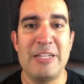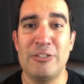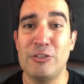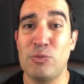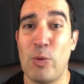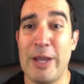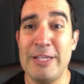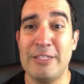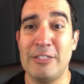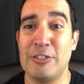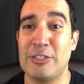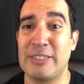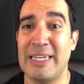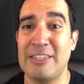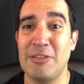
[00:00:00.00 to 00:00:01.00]
and just ways to
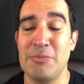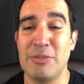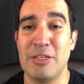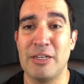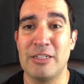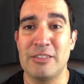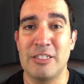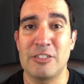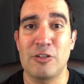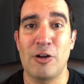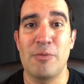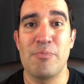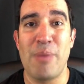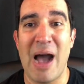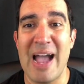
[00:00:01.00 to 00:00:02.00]
just get them to
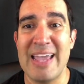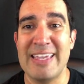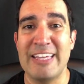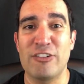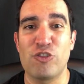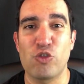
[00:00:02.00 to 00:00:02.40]
start buying